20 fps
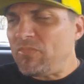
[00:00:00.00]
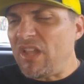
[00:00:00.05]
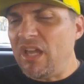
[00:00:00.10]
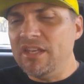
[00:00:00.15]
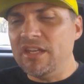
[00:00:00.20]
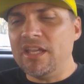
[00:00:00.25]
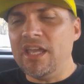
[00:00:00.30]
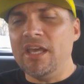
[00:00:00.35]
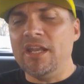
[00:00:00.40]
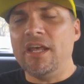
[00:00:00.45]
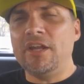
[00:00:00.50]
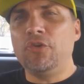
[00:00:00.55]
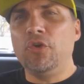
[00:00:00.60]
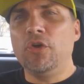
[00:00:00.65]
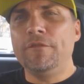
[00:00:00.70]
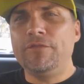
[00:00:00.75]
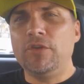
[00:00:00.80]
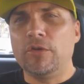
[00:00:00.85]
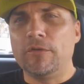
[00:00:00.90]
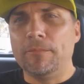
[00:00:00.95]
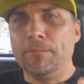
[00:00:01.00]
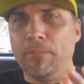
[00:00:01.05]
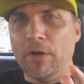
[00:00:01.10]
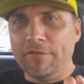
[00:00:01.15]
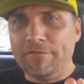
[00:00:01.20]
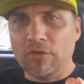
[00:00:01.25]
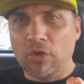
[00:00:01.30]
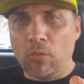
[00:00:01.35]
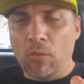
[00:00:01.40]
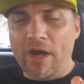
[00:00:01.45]
again, I don't know if you're a
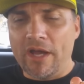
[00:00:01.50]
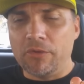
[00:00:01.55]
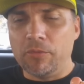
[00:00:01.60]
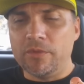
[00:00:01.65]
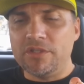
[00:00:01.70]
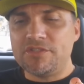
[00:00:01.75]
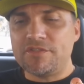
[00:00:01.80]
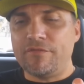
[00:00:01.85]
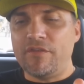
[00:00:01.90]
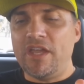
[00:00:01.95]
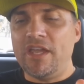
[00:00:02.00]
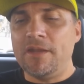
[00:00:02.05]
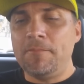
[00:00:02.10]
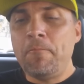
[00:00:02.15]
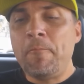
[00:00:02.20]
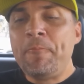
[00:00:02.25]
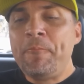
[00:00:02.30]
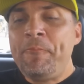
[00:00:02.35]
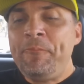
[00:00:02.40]
Buffalo Wild Wings fan,